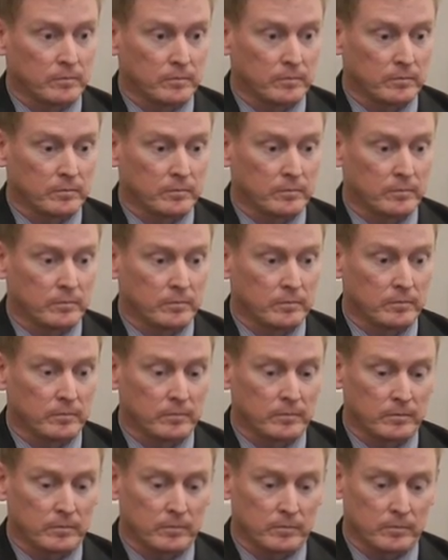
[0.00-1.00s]

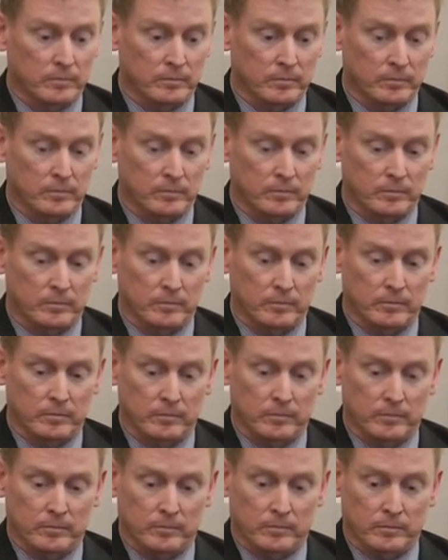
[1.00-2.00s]

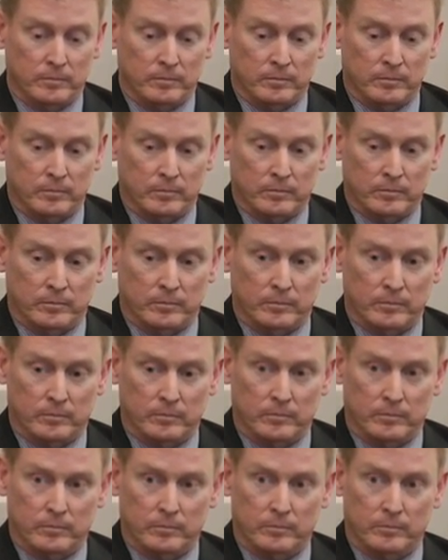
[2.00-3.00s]

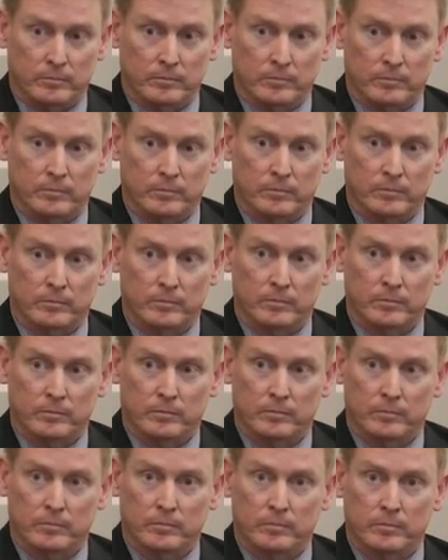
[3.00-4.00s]

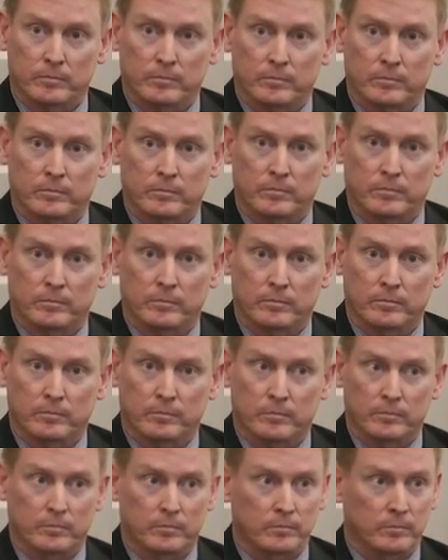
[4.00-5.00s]

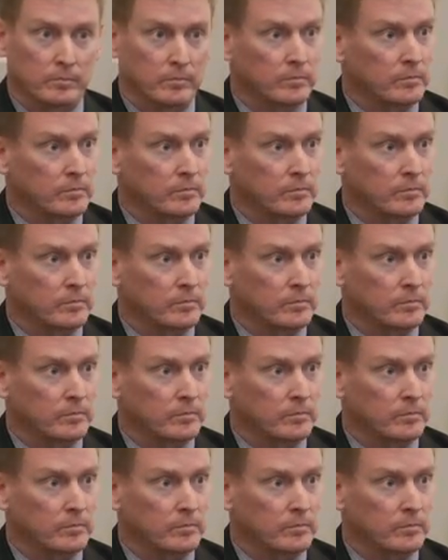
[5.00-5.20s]
[no speech]